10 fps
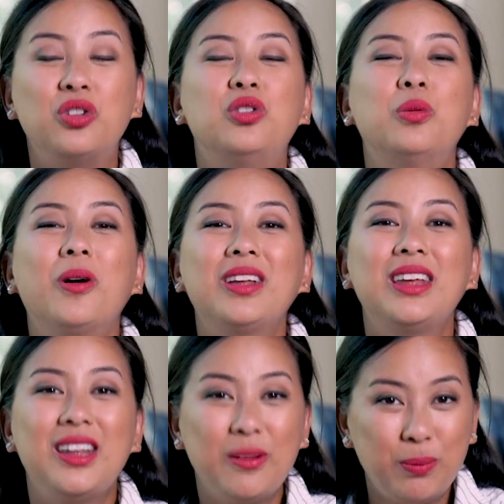You are
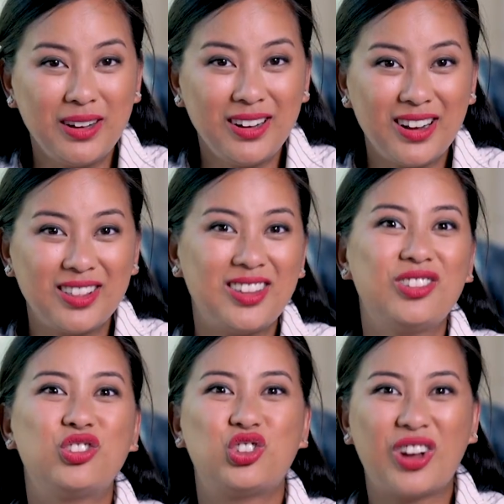keeping
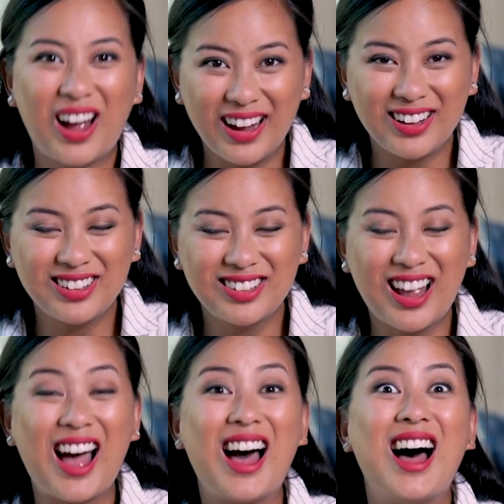this child
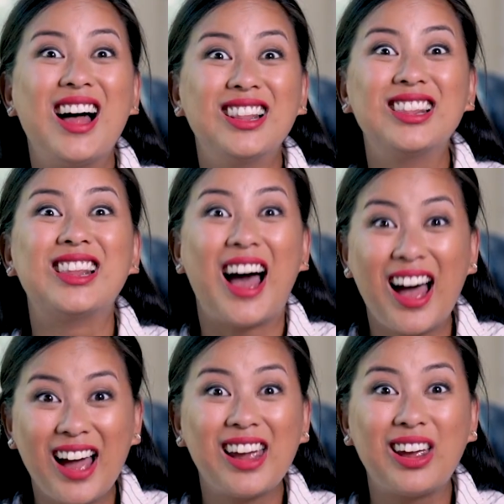
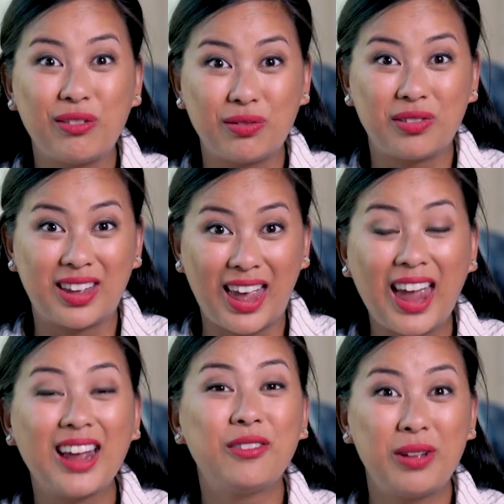alive.
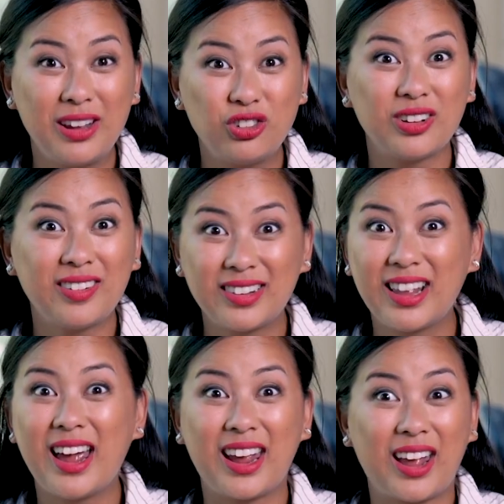Can we just
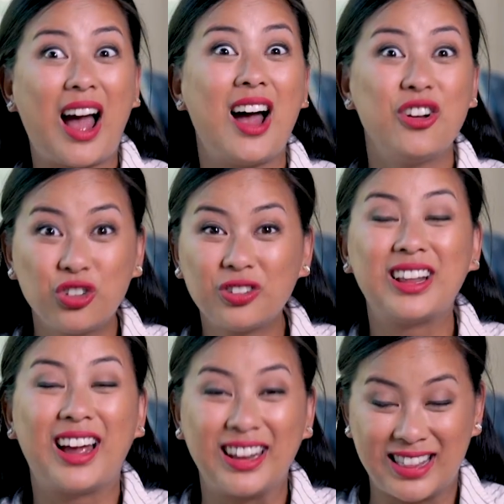like
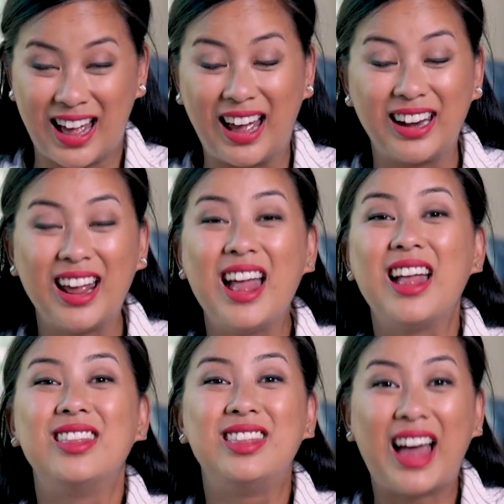underline that?
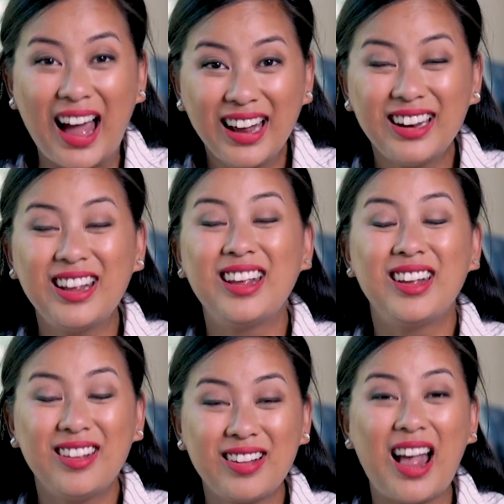That
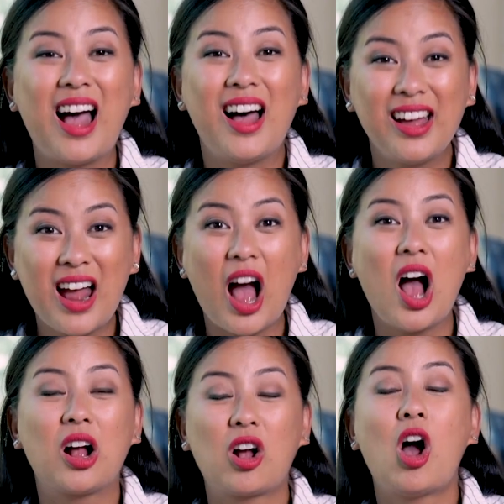is an
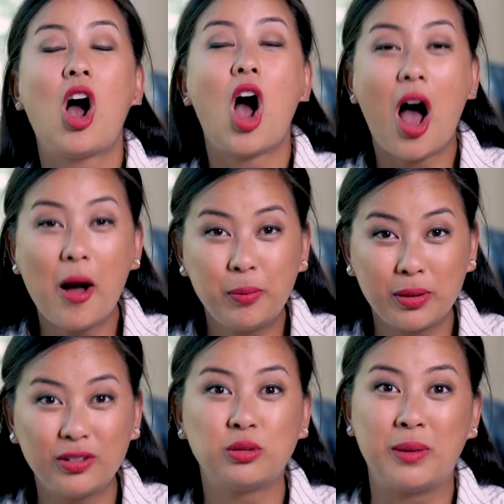
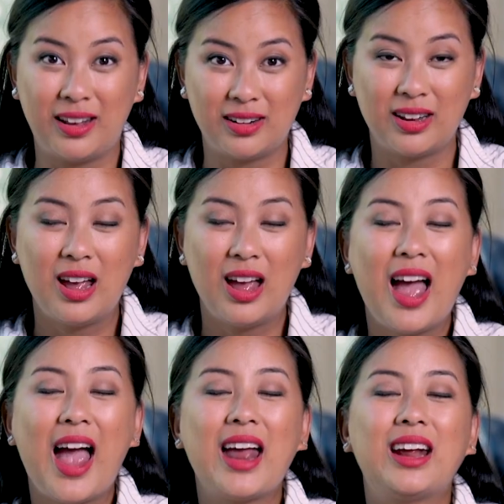accomplishment.
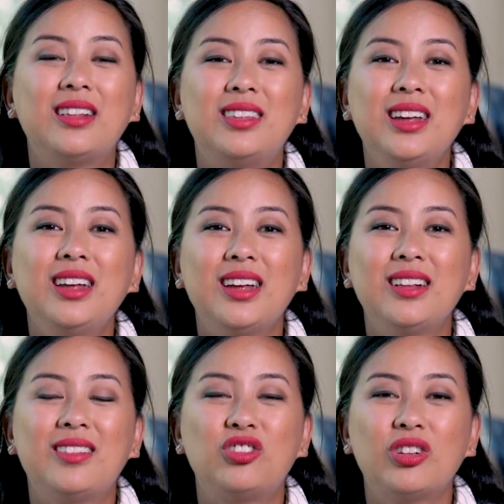And I think
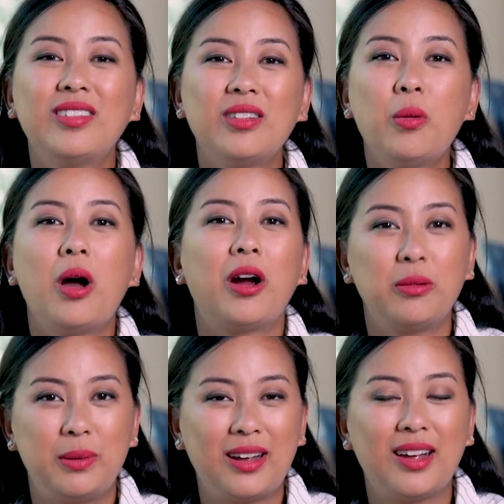it's just so
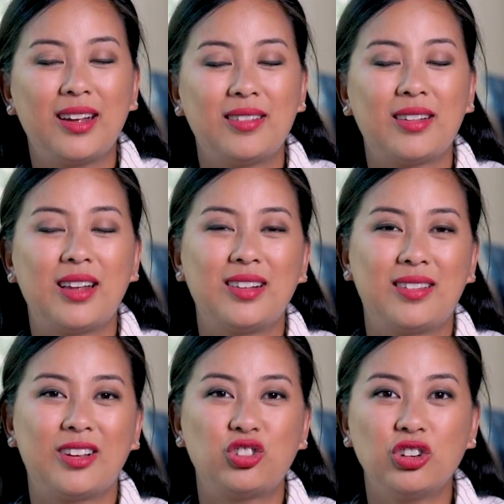hard because it's
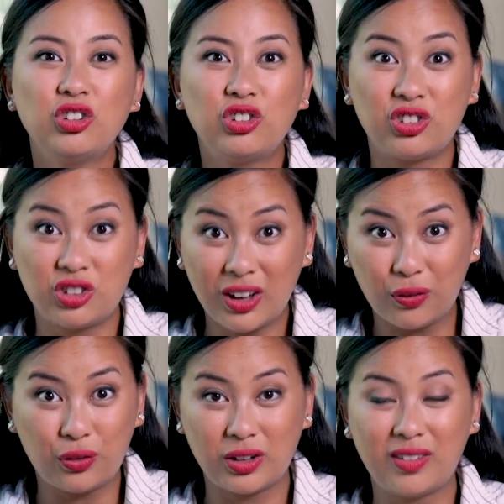such a
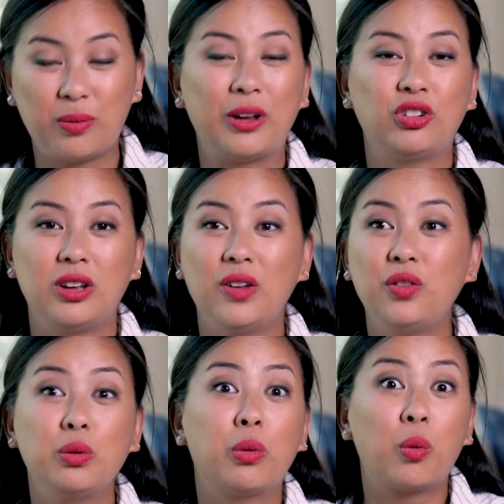shift, especially if
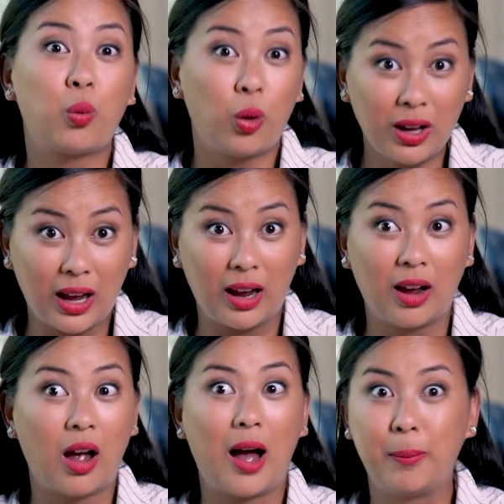you were
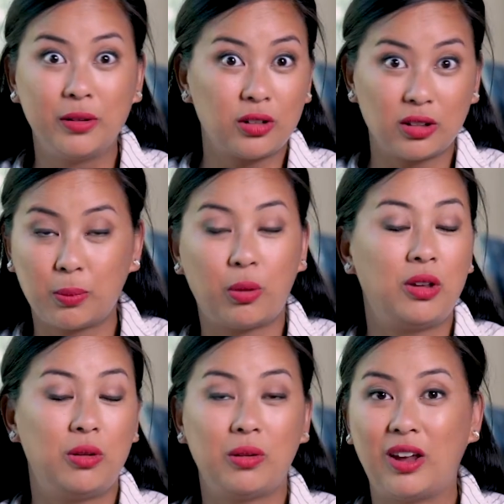working up until the
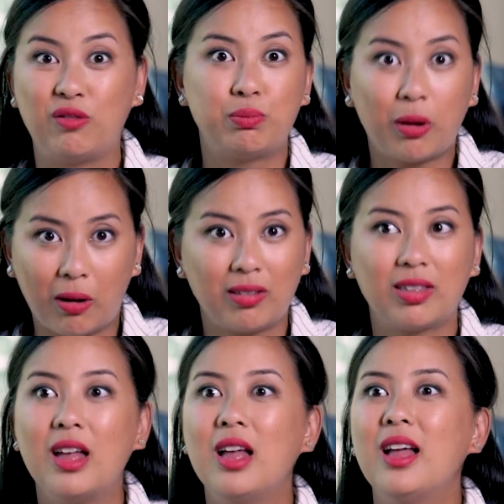point you gave birth.
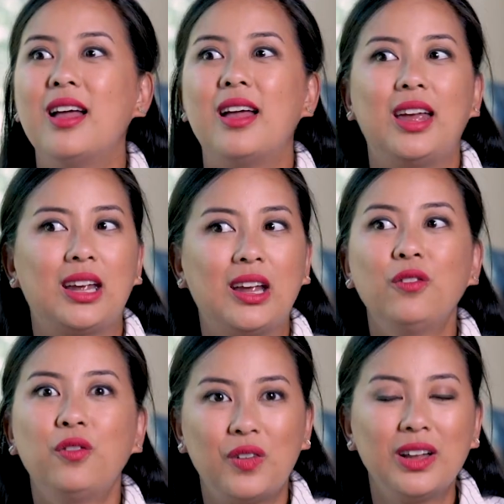It
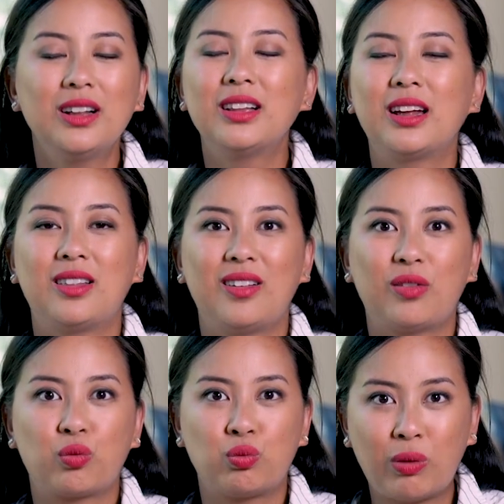can feel like this
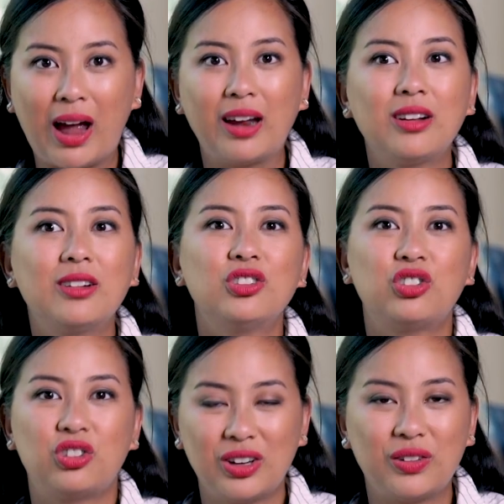radical
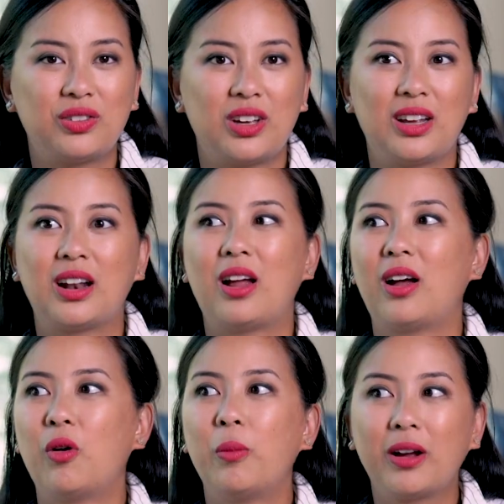shift in,
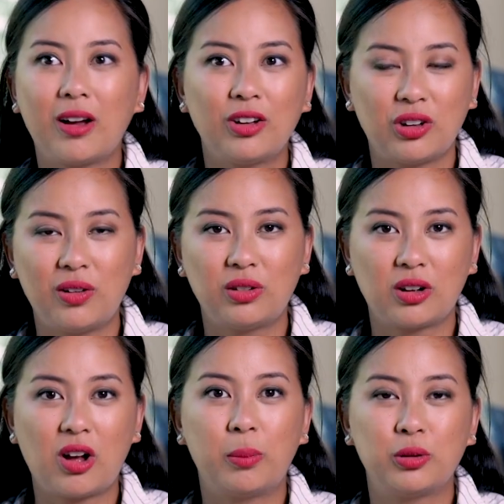oh my gosh, I used to
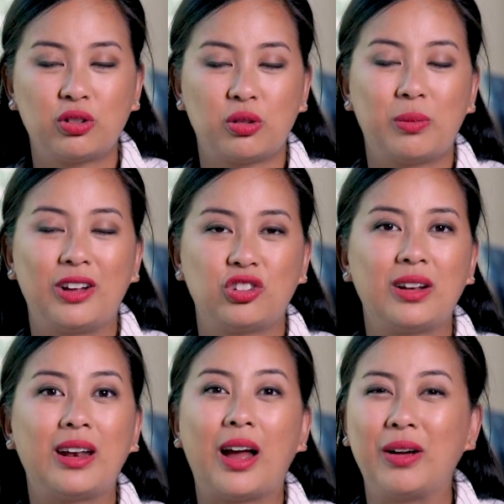accomplish so much
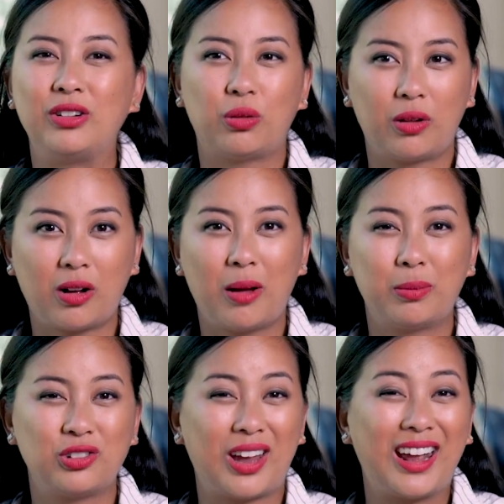and now I don't
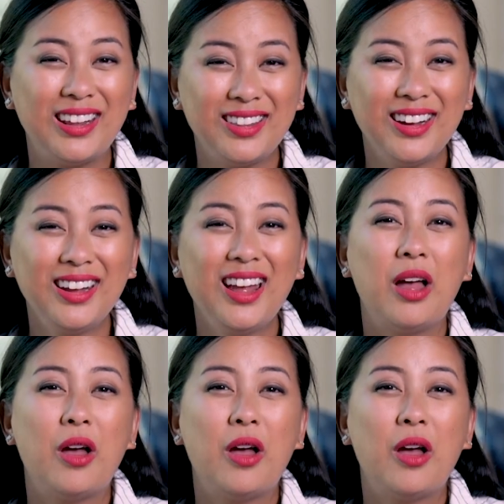accomplish anything.